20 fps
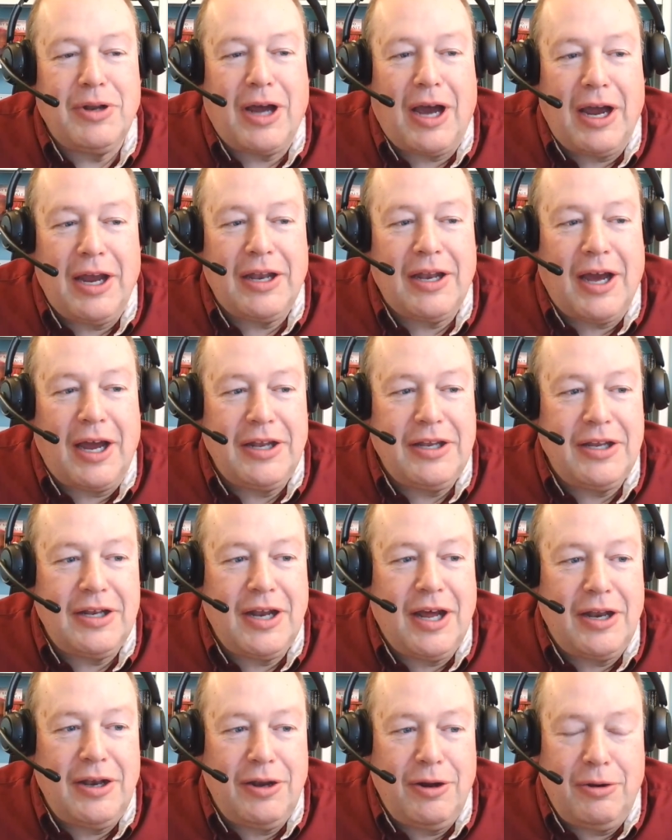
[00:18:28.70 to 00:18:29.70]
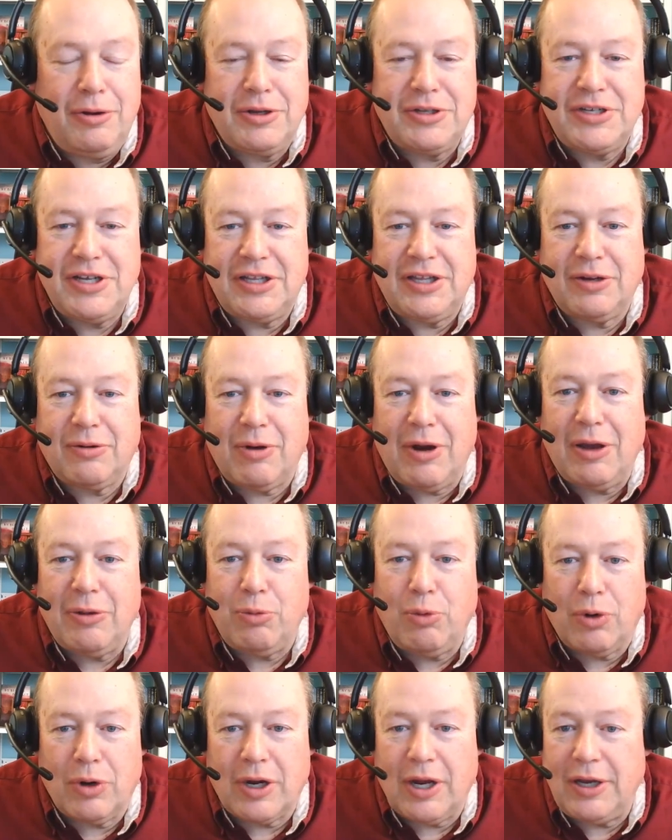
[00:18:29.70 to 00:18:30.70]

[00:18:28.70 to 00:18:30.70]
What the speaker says: I did not know to set the groundwork.